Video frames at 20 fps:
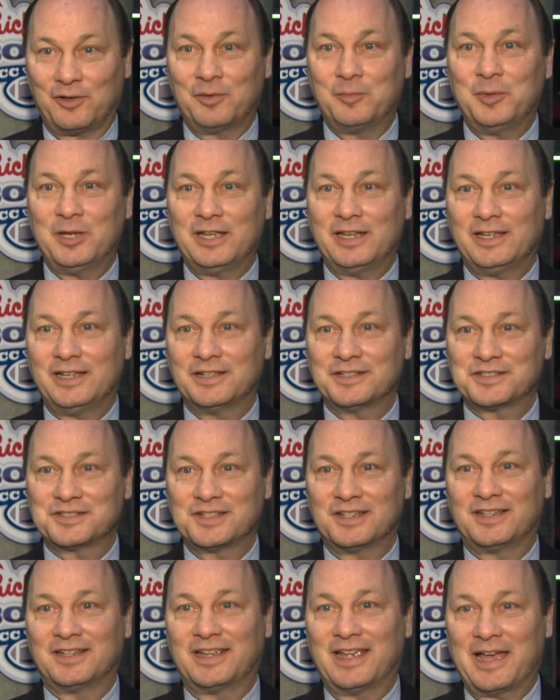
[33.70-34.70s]
the media
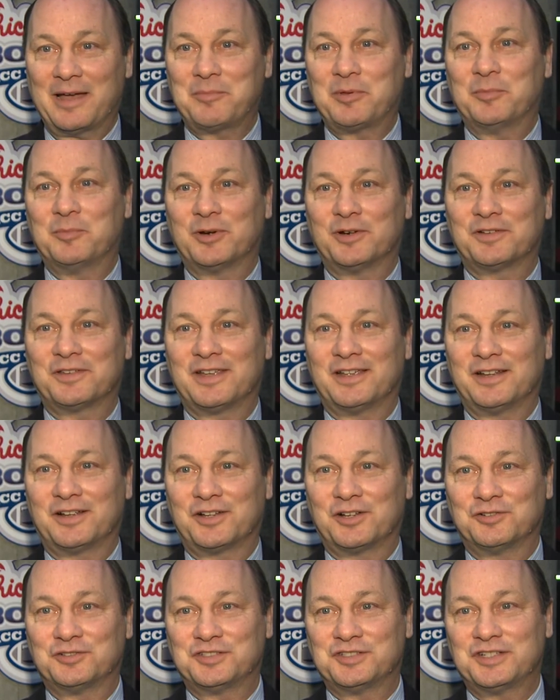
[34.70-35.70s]
saying happy birthday to
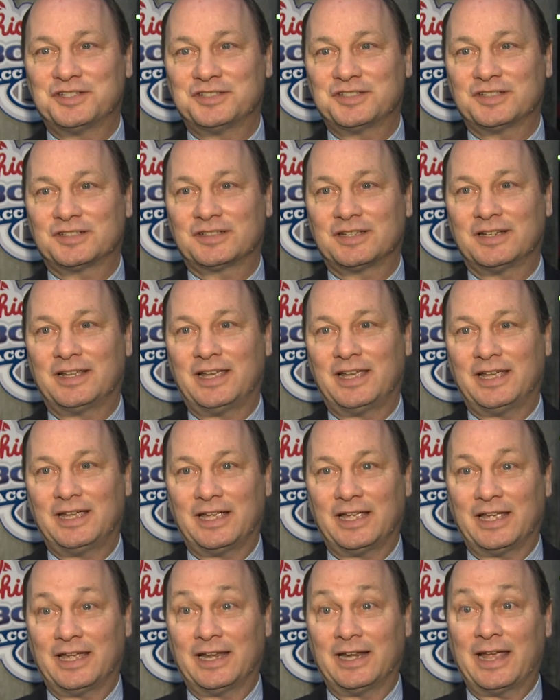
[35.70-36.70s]
Coach Chizik today.
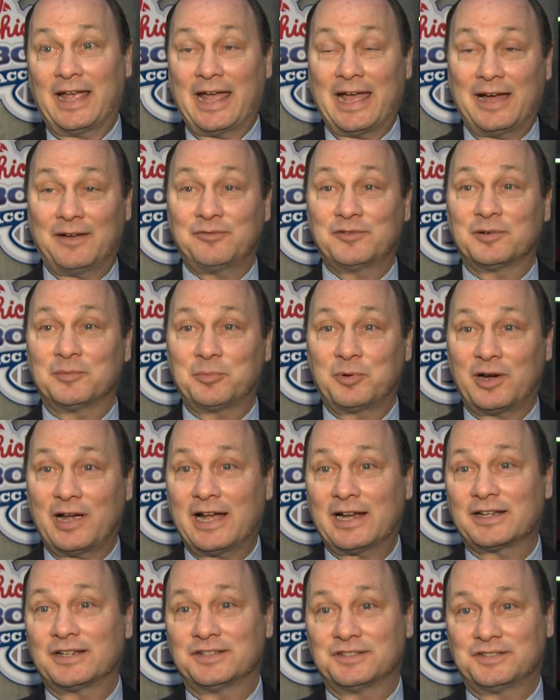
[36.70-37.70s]
And after
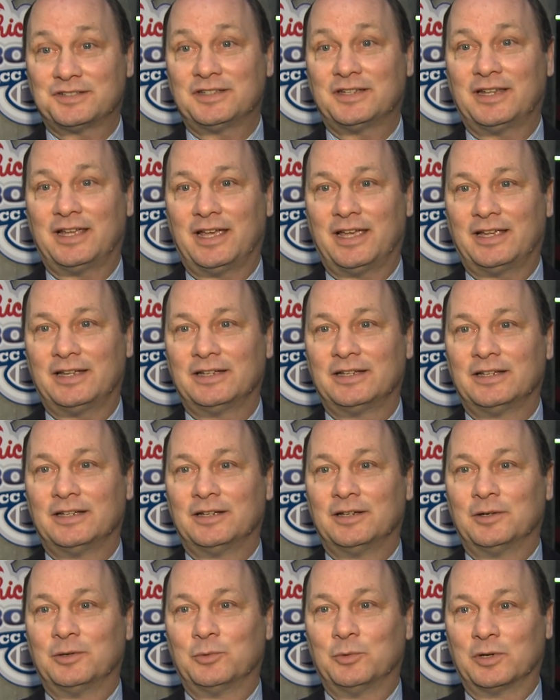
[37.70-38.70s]
practice today,
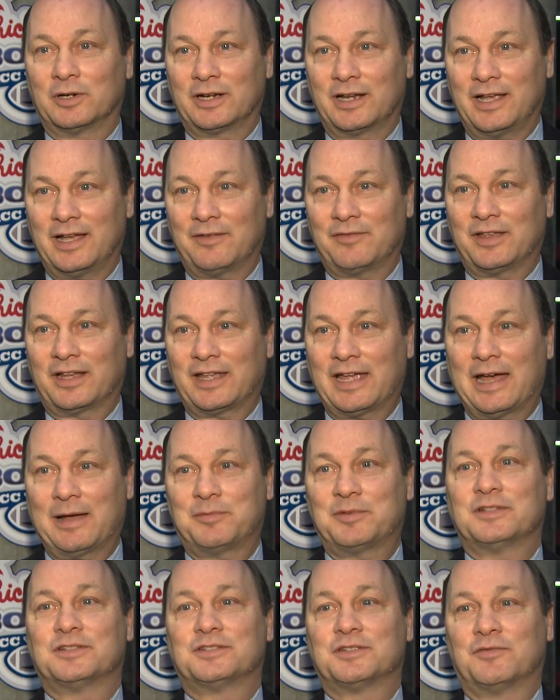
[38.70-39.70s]
we're going to have the
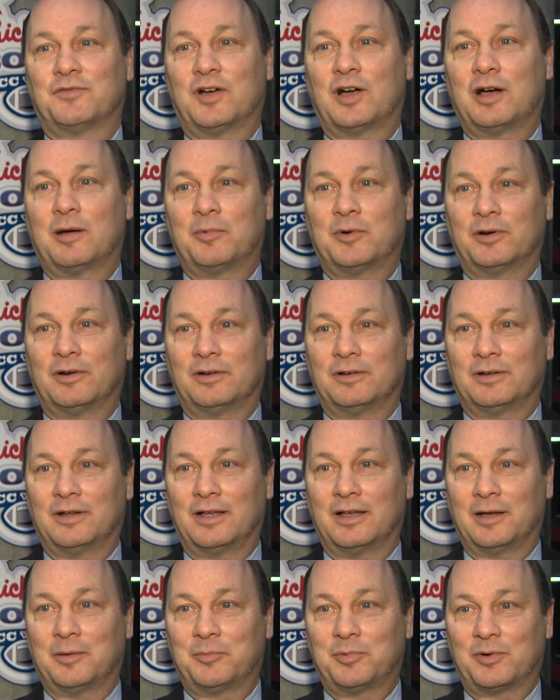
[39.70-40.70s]
captains of Auburn
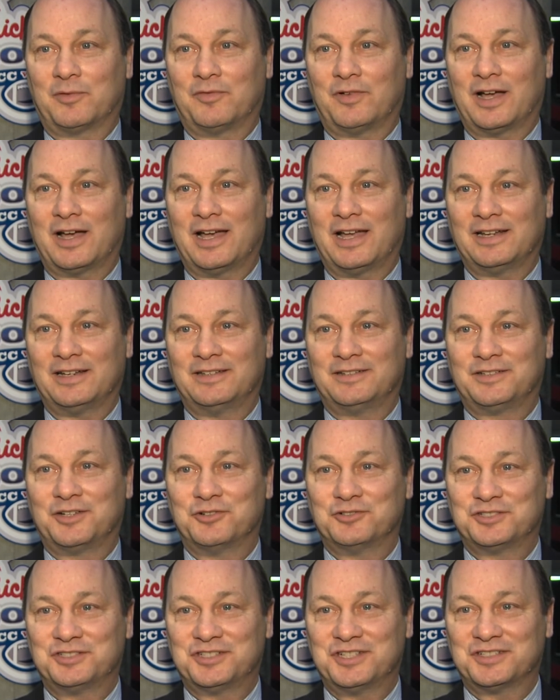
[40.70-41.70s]
provide
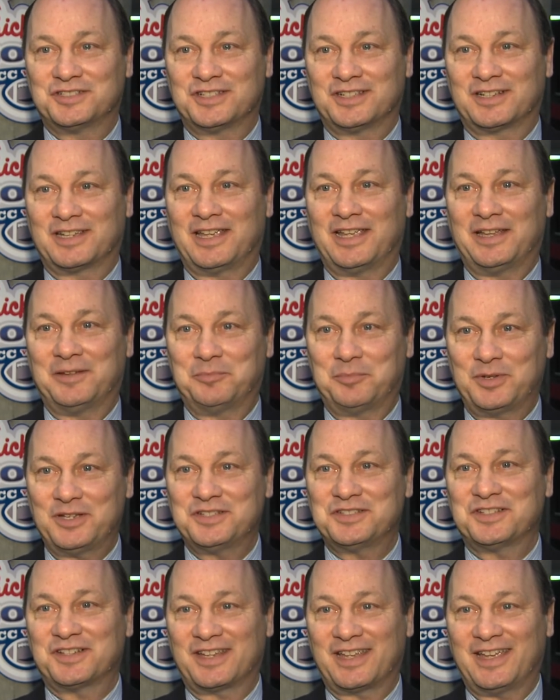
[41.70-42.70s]
Coach Chizik a
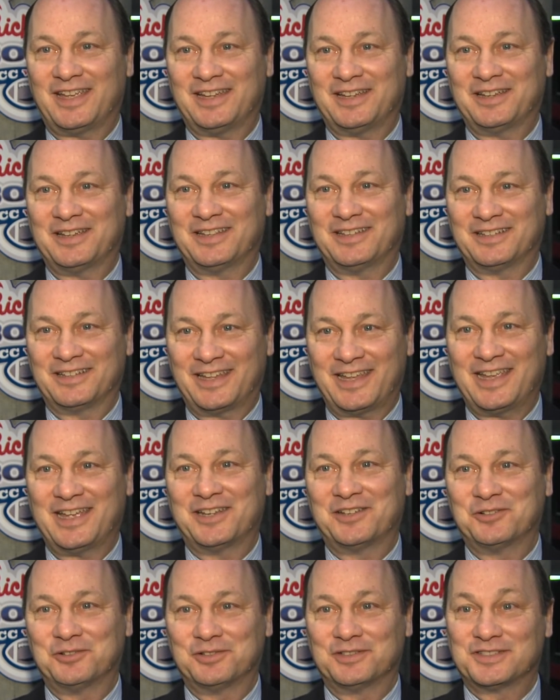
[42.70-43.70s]
piece of cake and
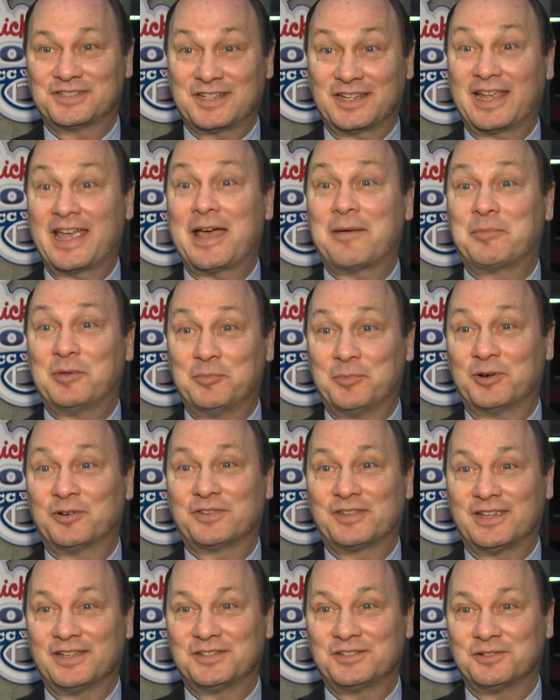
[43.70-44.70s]
candle and sing happy
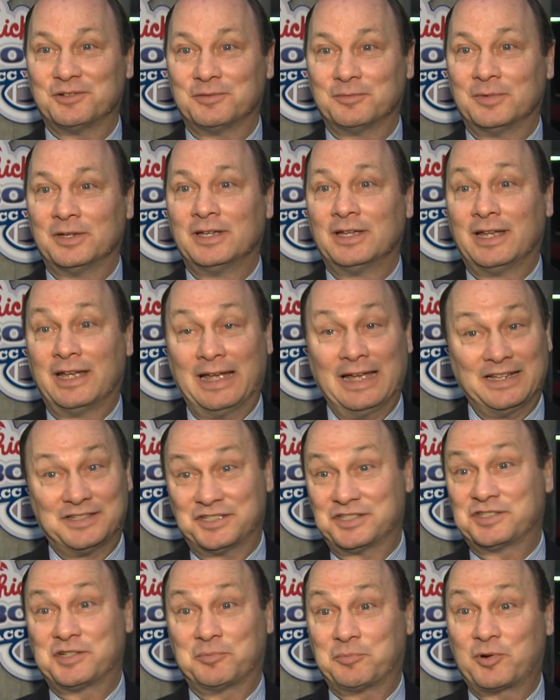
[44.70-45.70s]
birthday to him as
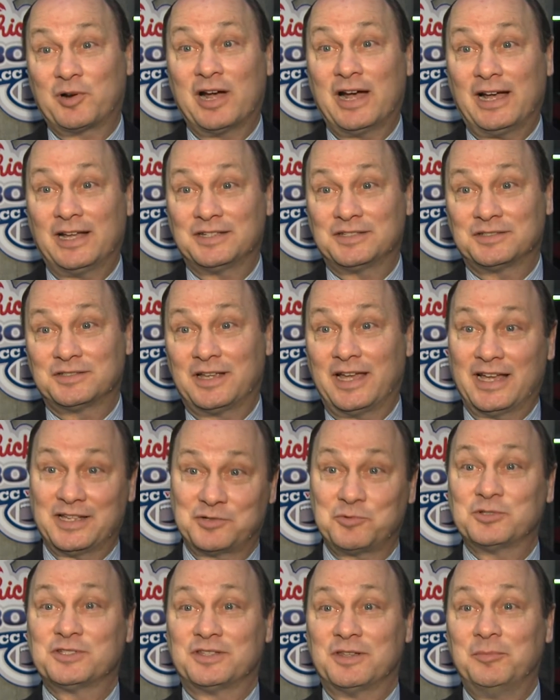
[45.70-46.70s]
a surprise,
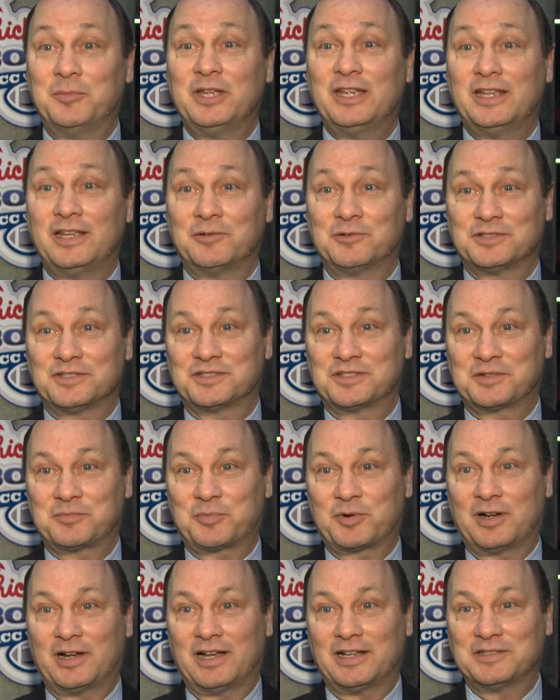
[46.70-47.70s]
as was the media, was a
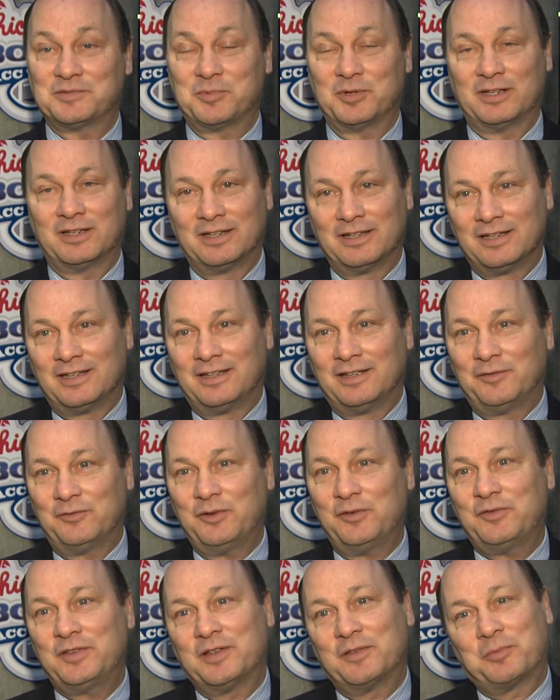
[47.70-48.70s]
surprise. But
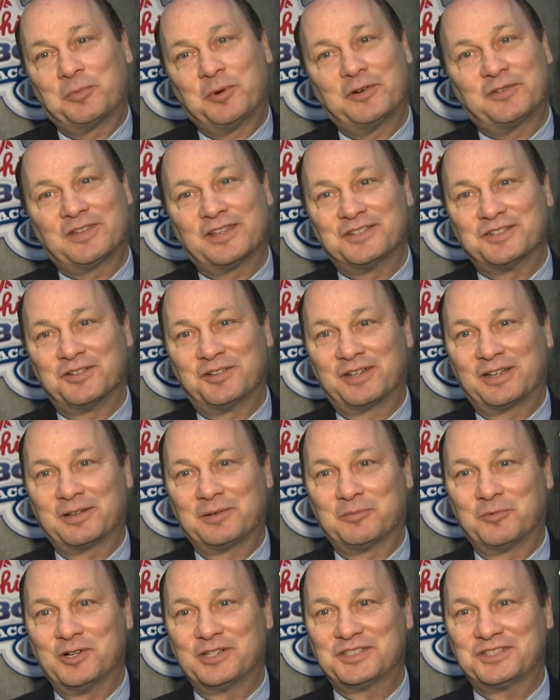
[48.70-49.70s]
50th birthday's only
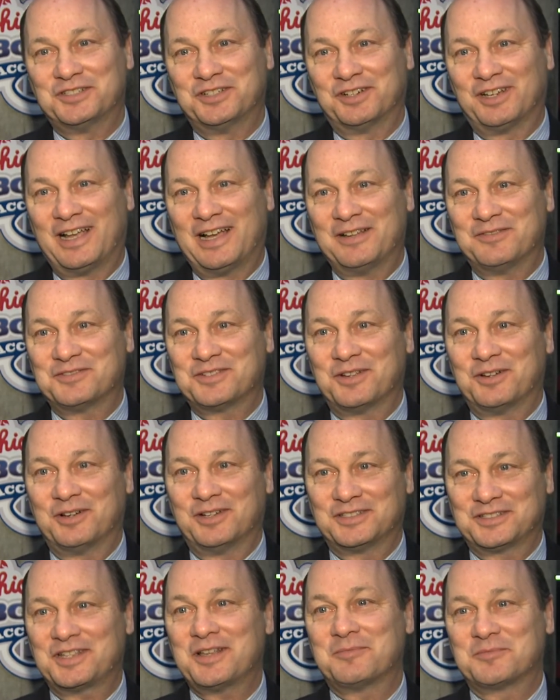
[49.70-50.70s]
come once in your life, so
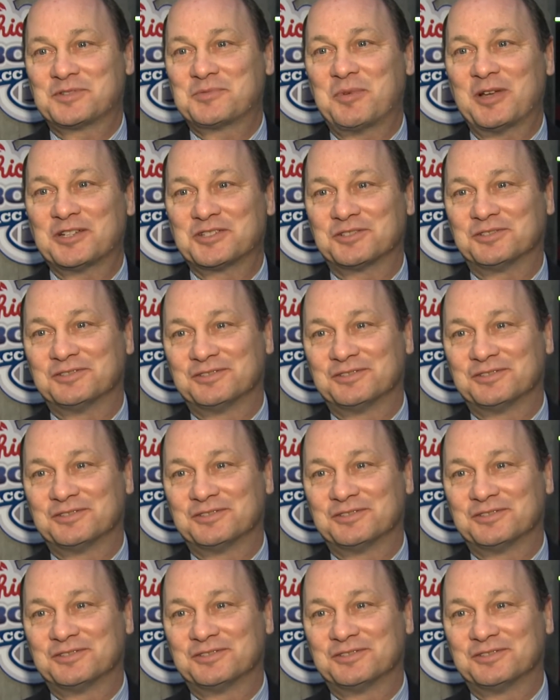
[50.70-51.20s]
it's something special.